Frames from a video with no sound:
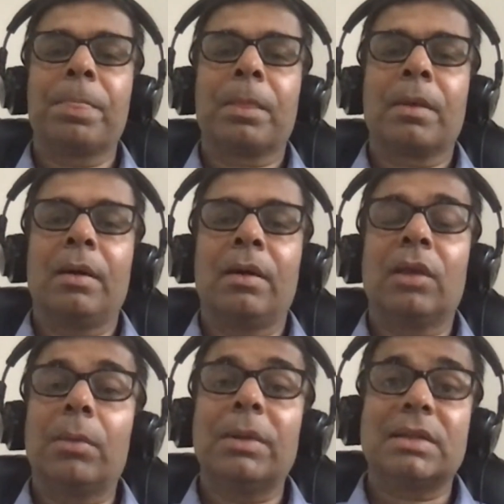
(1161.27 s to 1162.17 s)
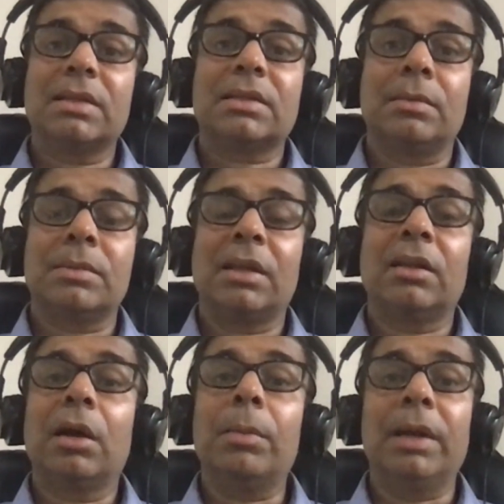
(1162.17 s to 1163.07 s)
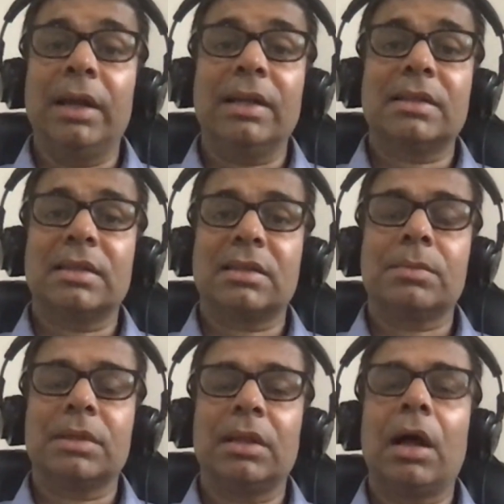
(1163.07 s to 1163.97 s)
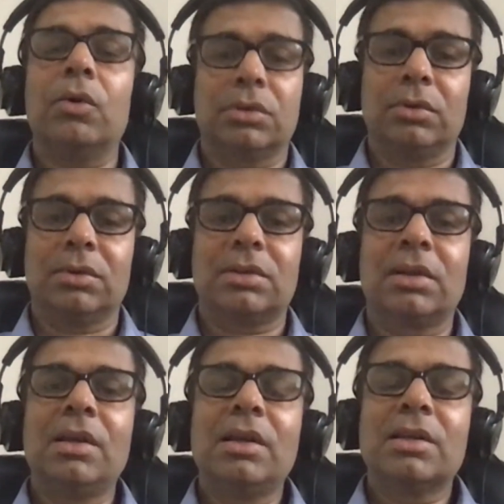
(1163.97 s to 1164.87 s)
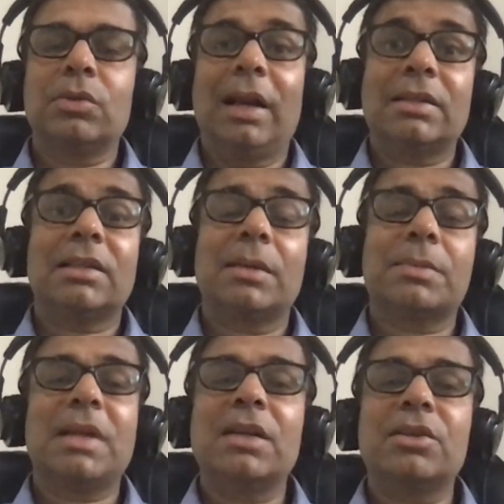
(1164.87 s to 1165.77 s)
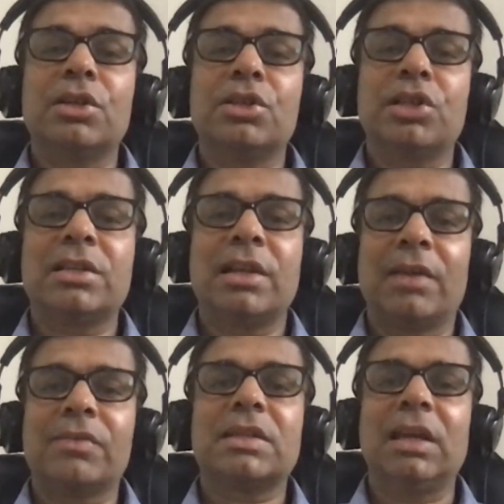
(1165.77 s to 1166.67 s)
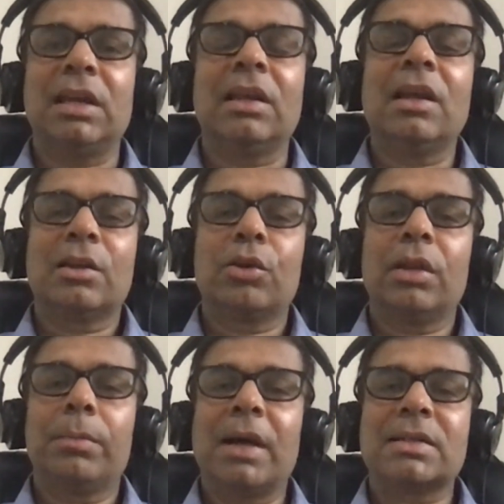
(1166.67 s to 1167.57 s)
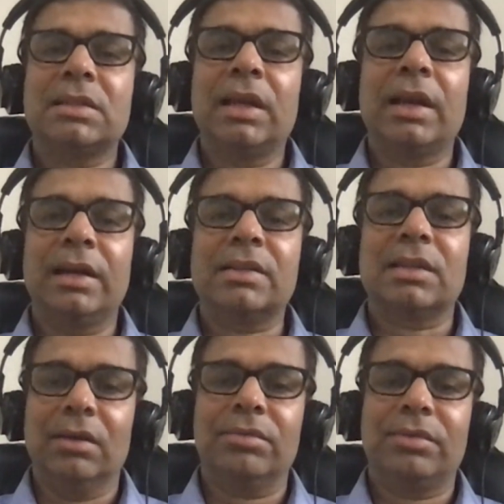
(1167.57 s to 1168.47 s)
thermal systems and thermal heating systems in the households. So that's a substantial change that I've seen in the past decade itself.